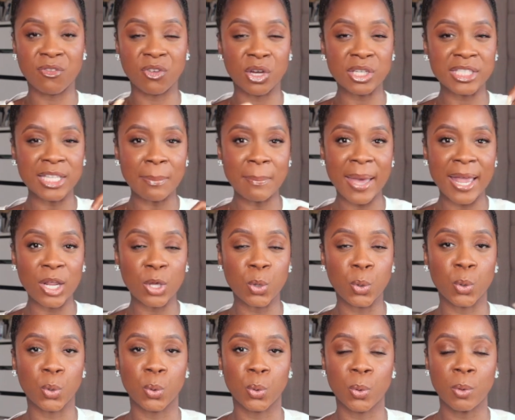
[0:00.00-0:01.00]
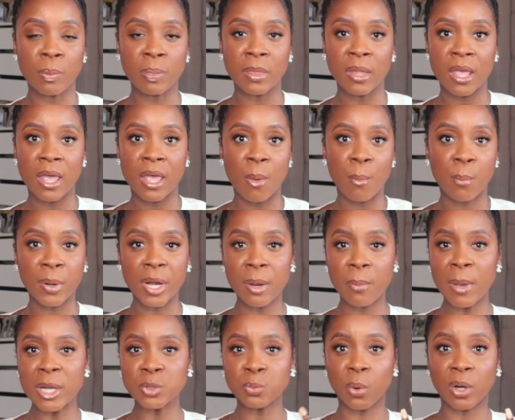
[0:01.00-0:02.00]
If you're somebody who
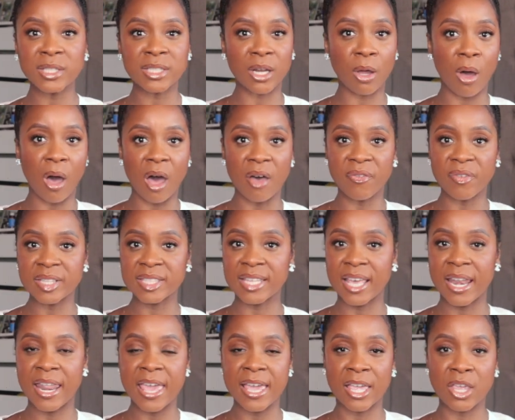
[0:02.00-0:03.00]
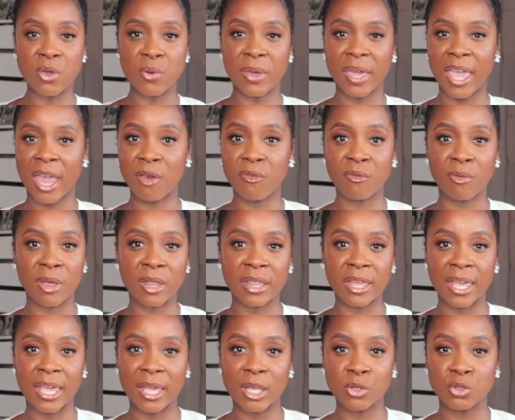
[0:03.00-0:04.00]
pretty much works in an office setting and you can't
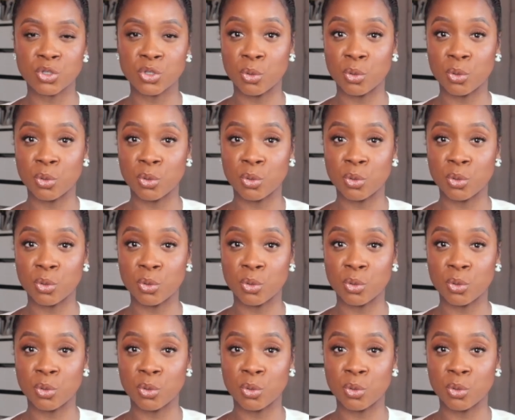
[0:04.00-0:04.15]
really